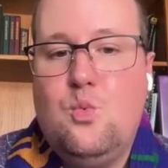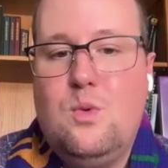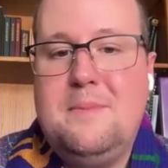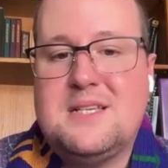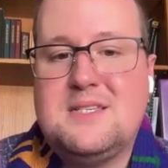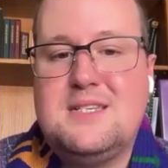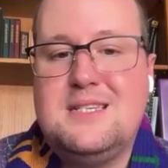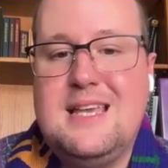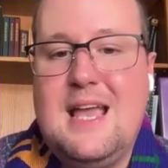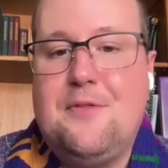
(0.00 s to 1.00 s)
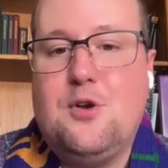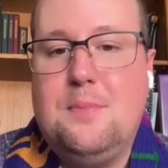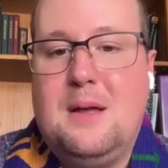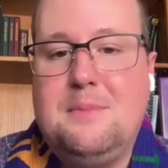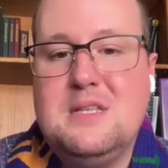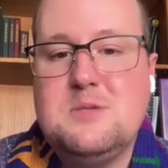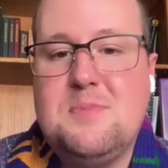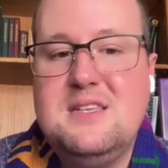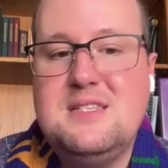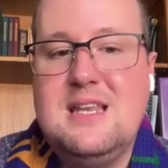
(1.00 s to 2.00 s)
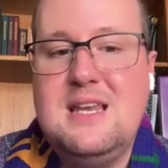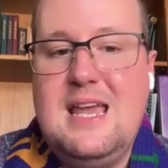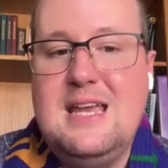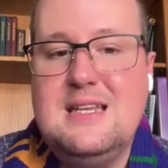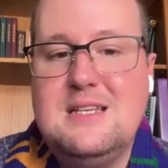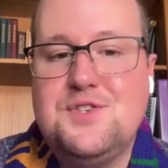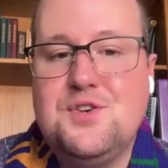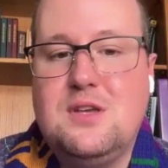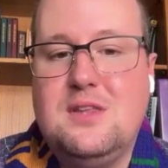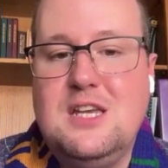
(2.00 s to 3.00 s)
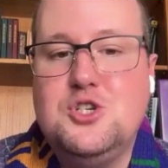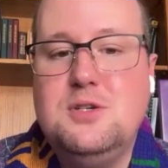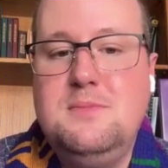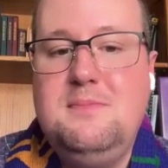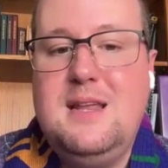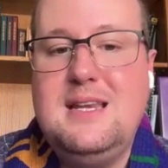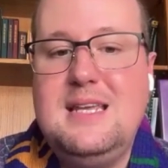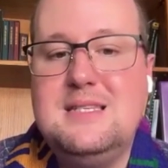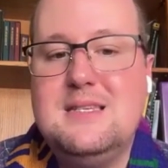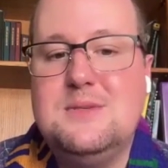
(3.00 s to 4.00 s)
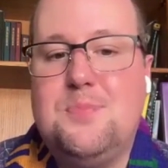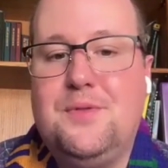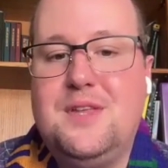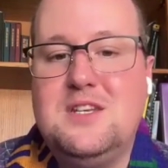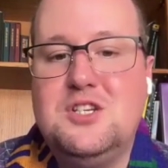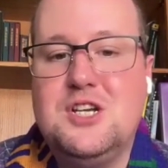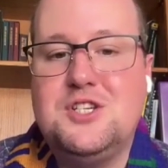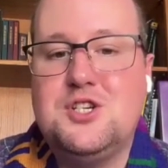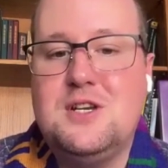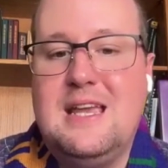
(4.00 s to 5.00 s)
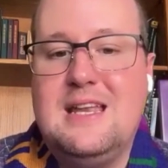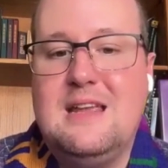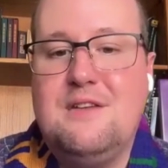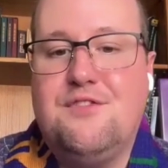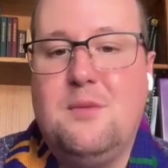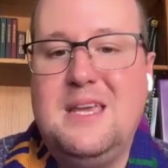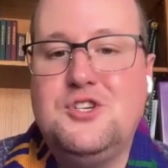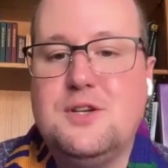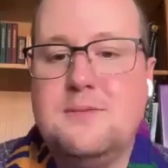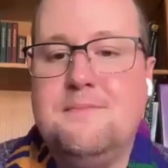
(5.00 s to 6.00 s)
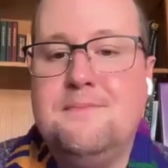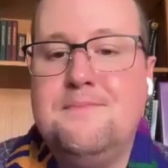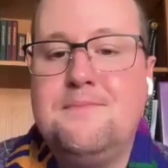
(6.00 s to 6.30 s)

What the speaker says: When mixed together, pumpkin spice can aid in circulation and eases both indigestion and inflammation.